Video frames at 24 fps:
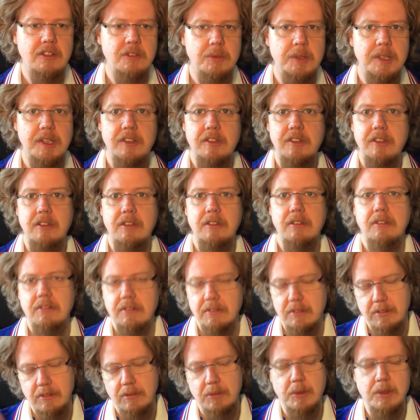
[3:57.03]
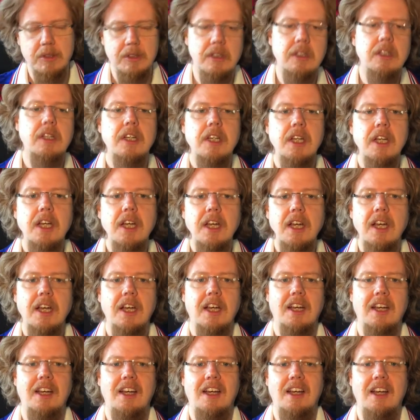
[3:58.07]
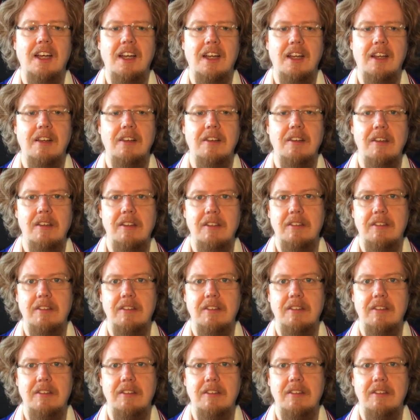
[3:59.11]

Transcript: 21. Uh,